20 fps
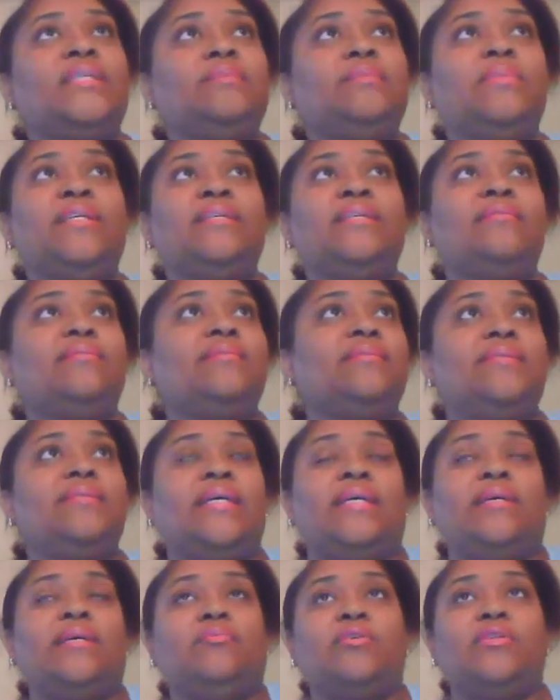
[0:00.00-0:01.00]
but it's the
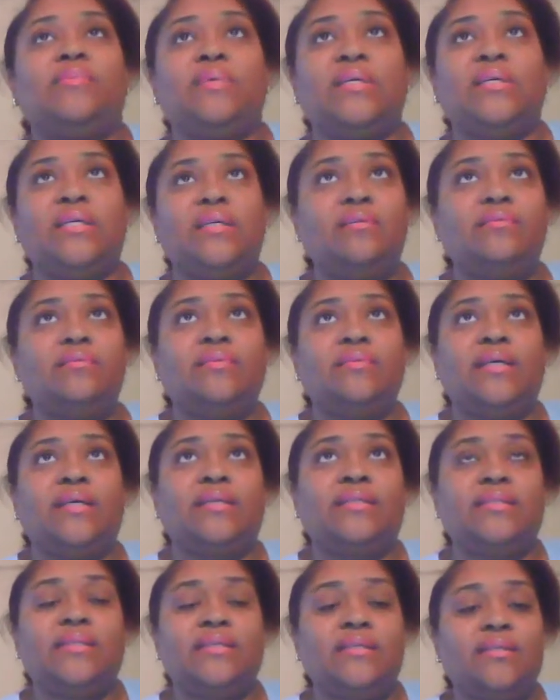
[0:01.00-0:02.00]
same with men
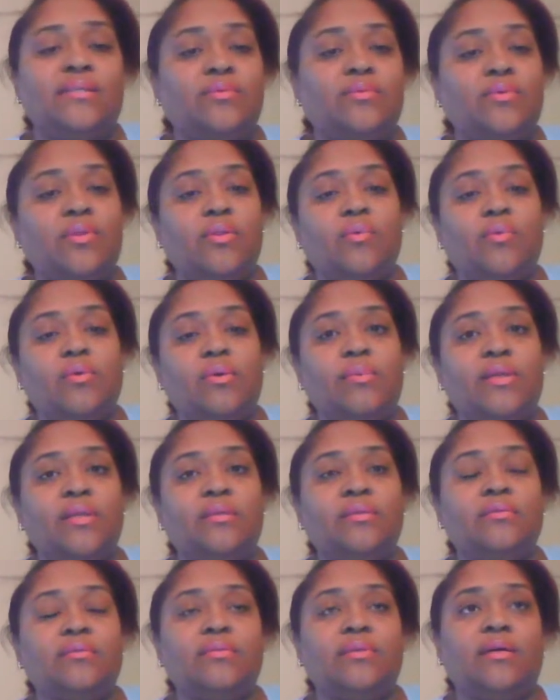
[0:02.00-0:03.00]
as it is with
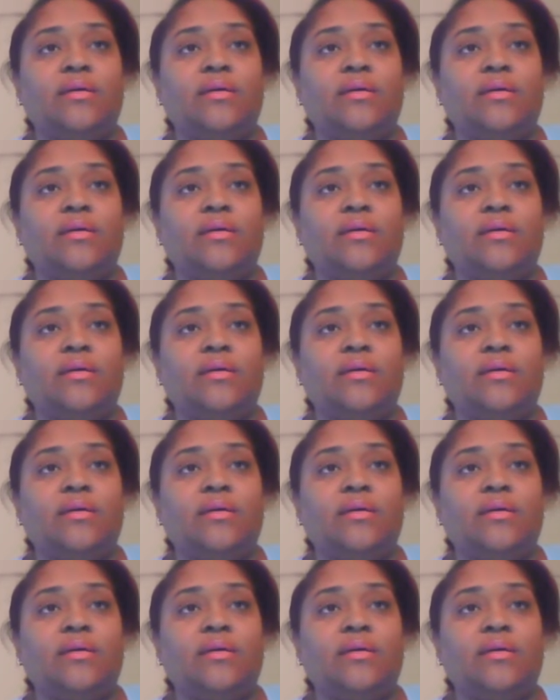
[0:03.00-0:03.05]
women.